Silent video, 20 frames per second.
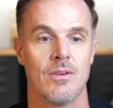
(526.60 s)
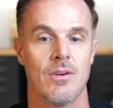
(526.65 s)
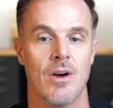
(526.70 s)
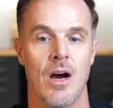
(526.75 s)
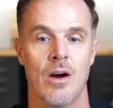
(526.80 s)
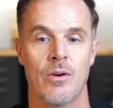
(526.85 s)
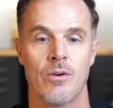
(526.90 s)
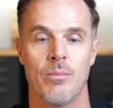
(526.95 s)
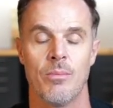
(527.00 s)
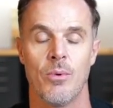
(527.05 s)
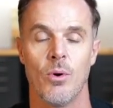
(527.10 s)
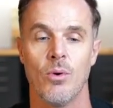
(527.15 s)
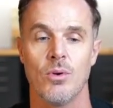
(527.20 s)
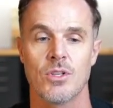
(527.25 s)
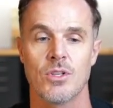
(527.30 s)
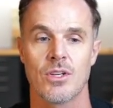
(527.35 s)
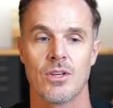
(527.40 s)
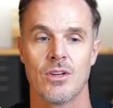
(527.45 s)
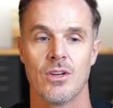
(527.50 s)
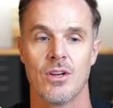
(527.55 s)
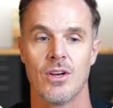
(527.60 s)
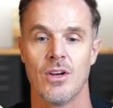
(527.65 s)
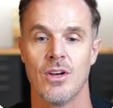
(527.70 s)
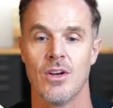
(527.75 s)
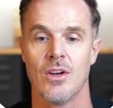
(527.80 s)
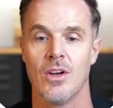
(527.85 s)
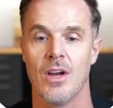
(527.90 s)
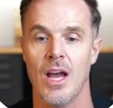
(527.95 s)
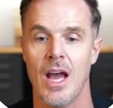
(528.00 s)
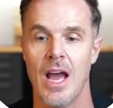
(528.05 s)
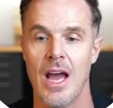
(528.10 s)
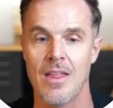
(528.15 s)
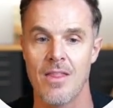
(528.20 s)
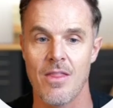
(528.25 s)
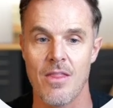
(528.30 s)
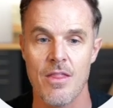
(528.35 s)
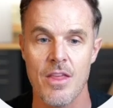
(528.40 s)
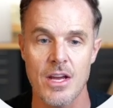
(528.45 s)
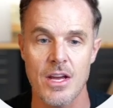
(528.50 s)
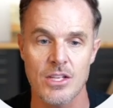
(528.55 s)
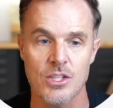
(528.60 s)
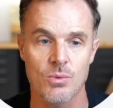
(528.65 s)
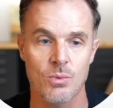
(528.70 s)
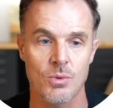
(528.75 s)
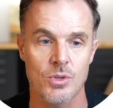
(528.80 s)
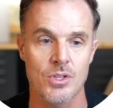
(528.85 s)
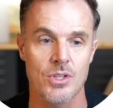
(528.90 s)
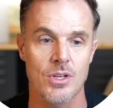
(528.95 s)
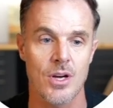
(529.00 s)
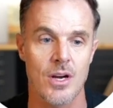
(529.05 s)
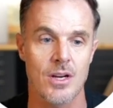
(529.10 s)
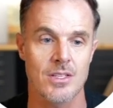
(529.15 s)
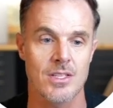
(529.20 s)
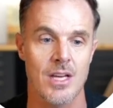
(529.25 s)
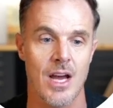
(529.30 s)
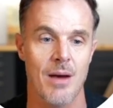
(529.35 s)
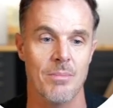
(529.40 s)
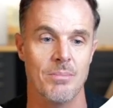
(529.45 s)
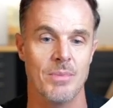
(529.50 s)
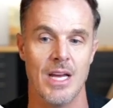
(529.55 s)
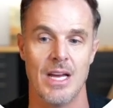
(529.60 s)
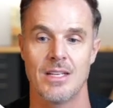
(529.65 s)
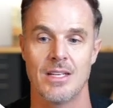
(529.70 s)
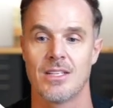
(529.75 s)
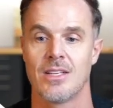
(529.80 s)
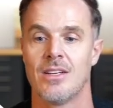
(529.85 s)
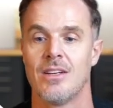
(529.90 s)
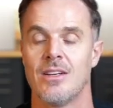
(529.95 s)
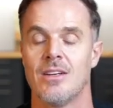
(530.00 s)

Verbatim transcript: our report, and this will start to update.